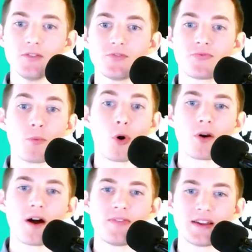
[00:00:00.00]
For
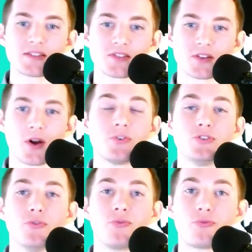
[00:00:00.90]
more on this, go
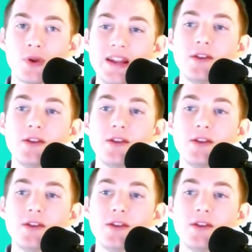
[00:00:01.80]
to free